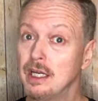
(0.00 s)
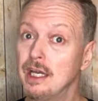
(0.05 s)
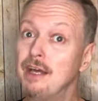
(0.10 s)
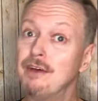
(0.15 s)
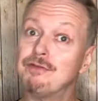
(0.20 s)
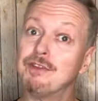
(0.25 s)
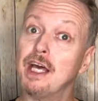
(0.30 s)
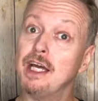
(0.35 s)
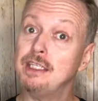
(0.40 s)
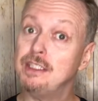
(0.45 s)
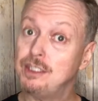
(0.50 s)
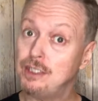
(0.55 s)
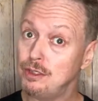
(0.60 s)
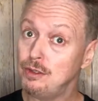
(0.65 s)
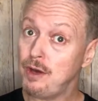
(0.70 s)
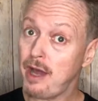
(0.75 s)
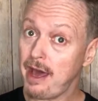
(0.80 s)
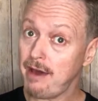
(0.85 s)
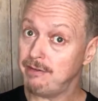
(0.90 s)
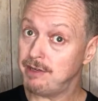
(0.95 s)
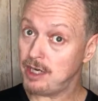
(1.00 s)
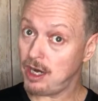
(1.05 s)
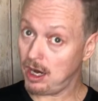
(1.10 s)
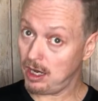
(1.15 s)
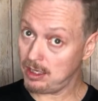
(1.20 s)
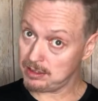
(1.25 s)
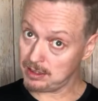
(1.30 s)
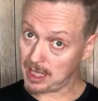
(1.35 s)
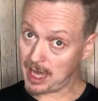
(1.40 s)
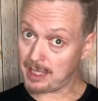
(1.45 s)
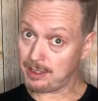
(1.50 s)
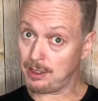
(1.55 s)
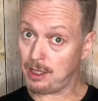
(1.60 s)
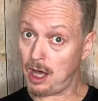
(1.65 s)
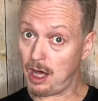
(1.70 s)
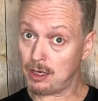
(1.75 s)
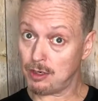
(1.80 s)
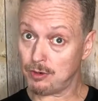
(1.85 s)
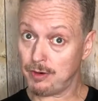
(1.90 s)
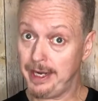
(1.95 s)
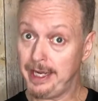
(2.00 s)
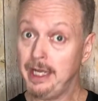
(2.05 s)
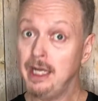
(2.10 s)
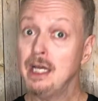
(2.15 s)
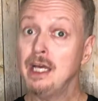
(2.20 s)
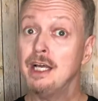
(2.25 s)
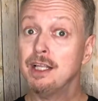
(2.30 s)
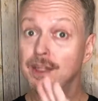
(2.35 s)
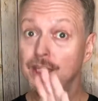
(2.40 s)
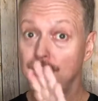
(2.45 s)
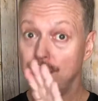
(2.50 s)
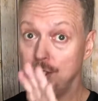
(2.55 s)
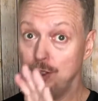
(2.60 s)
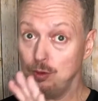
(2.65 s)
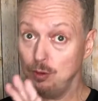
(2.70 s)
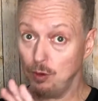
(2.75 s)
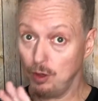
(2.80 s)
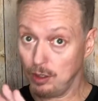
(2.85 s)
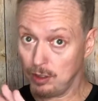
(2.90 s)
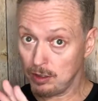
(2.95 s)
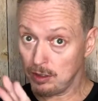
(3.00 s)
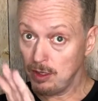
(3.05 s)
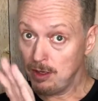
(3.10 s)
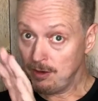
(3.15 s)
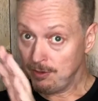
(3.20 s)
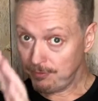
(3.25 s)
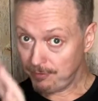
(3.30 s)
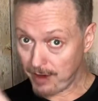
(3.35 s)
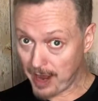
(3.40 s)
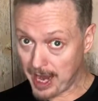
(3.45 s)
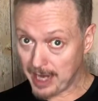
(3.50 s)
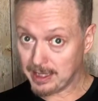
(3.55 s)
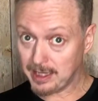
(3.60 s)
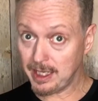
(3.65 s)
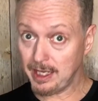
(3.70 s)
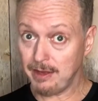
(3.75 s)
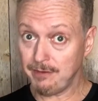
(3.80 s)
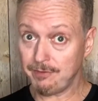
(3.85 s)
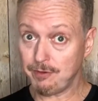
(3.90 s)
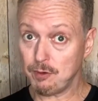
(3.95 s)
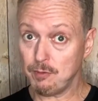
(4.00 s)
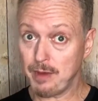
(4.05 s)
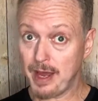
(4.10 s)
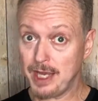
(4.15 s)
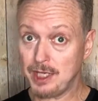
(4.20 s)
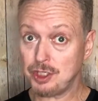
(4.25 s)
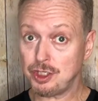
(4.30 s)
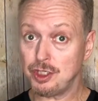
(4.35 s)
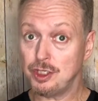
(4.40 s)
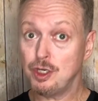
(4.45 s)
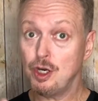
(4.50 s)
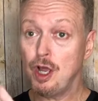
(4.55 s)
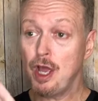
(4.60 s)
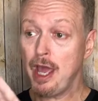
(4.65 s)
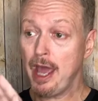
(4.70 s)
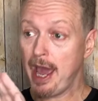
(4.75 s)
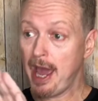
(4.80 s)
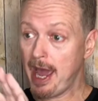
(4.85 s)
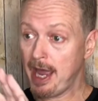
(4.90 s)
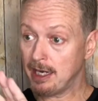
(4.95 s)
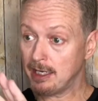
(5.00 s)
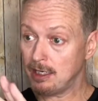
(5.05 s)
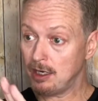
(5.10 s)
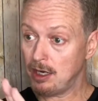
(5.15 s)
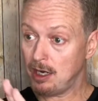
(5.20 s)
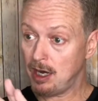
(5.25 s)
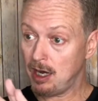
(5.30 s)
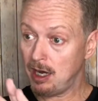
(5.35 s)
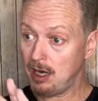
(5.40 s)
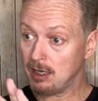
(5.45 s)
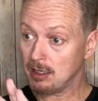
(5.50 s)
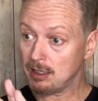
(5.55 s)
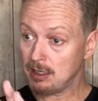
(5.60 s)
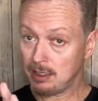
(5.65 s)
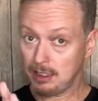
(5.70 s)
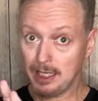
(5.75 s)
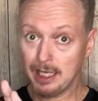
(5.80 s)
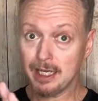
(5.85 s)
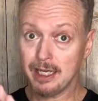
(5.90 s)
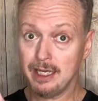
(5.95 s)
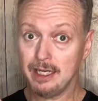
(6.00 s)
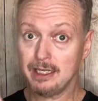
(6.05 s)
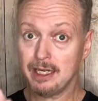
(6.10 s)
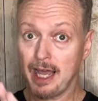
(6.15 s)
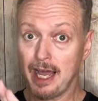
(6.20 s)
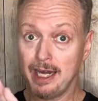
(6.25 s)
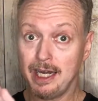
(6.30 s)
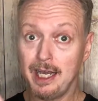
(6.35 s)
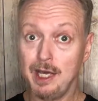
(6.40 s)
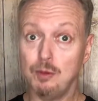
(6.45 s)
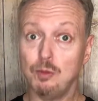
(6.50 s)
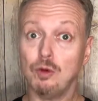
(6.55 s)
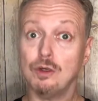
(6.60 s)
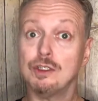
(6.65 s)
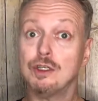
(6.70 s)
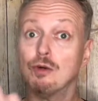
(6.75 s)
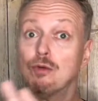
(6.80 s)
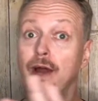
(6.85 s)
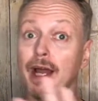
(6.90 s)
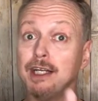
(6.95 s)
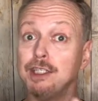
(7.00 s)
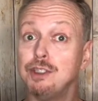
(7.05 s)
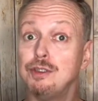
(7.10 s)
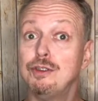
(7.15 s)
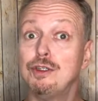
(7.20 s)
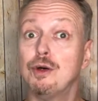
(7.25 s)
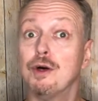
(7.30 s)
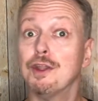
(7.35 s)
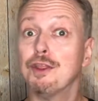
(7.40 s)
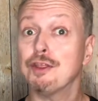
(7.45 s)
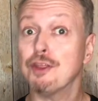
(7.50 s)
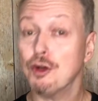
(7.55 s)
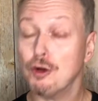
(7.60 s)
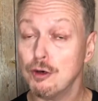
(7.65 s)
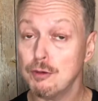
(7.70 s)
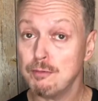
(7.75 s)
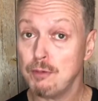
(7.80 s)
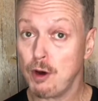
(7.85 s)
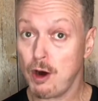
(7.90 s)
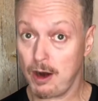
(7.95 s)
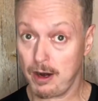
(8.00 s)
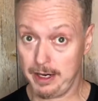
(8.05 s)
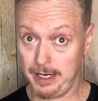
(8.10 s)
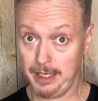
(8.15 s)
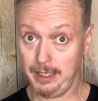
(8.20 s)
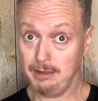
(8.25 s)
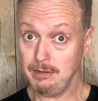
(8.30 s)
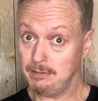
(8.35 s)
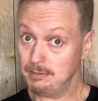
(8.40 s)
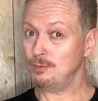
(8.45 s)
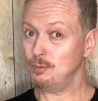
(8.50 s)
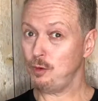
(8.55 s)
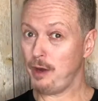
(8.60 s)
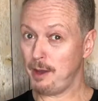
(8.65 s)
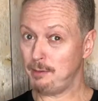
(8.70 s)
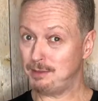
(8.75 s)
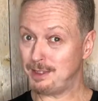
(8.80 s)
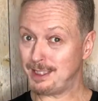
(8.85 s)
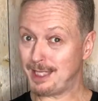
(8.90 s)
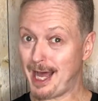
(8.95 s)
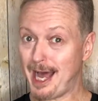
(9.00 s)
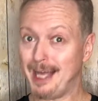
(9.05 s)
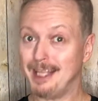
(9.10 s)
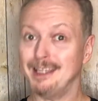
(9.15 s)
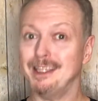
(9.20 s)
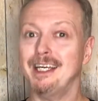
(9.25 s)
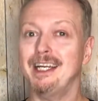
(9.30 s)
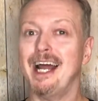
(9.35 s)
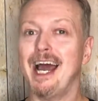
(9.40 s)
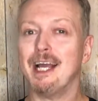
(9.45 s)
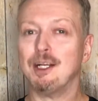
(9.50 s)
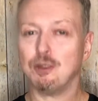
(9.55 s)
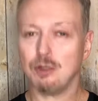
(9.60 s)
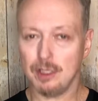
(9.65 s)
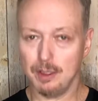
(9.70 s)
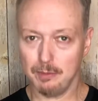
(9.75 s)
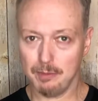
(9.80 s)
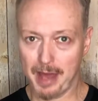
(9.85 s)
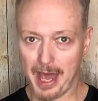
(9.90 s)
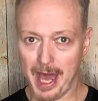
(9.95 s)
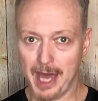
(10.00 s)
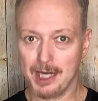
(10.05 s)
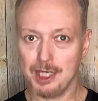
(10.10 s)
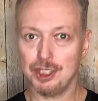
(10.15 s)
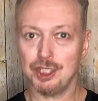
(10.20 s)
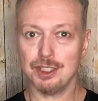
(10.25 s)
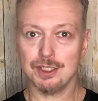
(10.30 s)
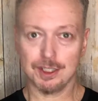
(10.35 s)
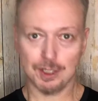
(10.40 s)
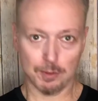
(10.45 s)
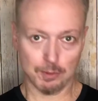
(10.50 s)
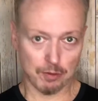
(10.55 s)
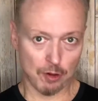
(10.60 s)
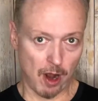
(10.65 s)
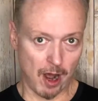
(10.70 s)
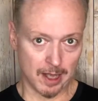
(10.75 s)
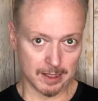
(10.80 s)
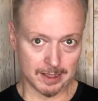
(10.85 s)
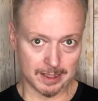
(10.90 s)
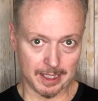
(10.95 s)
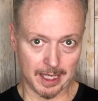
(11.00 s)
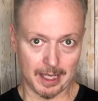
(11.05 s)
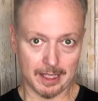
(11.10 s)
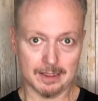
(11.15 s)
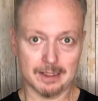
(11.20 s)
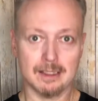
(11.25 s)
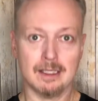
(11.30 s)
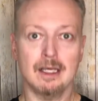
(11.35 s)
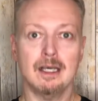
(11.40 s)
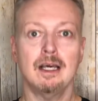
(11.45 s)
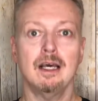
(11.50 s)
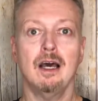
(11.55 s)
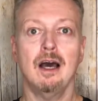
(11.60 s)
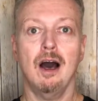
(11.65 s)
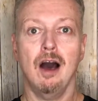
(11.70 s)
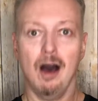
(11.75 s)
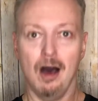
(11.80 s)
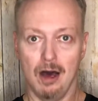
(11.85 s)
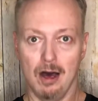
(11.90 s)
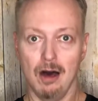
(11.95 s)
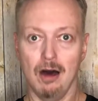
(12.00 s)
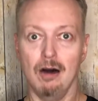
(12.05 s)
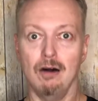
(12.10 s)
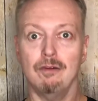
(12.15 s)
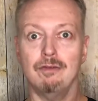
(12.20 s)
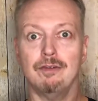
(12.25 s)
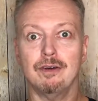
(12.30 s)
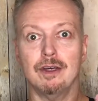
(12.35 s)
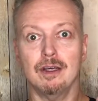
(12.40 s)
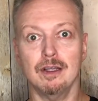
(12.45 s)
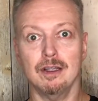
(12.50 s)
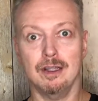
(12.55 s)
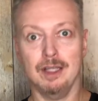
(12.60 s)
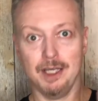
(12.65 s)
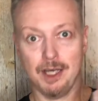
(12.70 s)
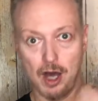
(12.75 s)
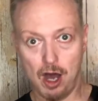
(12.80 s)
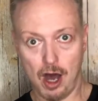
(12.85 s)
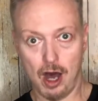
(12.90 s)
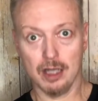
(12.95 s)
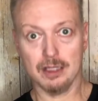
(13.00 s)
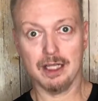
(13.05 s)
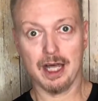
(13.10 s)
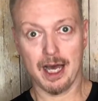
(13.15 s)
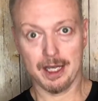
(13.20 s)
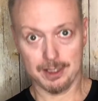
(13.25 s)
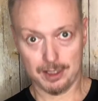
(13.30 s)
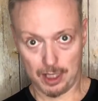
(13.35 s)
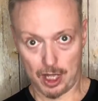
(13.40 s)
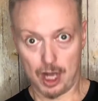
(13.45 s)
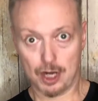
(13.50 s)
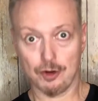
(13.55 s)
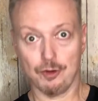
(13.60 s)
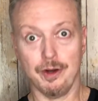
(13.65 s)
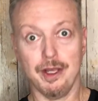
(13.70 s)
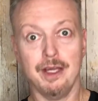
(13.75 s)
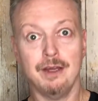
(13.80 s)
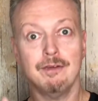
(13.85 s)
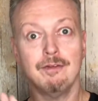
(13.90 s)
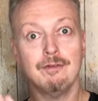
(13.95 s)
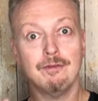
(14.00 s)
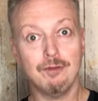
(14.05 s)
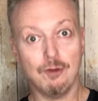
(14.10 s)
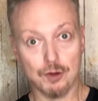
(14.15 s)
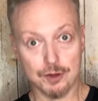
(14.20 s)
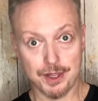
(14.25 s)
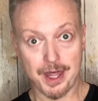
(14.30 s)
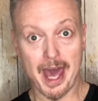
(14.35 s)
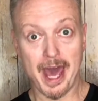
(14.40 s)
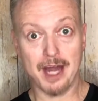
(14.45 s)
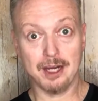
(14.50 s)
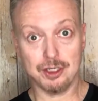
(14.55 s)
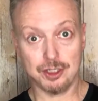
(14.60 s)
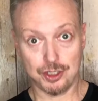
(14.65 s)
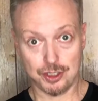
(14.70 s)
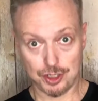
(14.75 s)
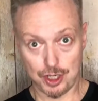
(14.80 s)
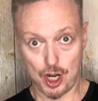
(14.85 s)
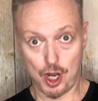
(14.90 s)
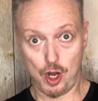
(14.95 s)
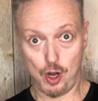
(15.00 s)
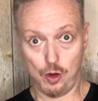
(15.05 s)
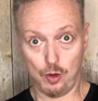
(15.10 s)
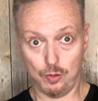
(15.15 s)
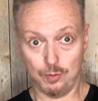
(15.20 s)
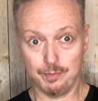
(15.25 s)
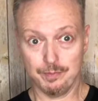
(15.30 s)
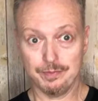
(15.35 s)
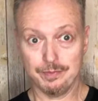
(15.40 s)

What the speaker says: if they do have an online lottery, then you will find the information and click it, and it will direct you to a third-party website that actually manages the process of the online lottery for that show.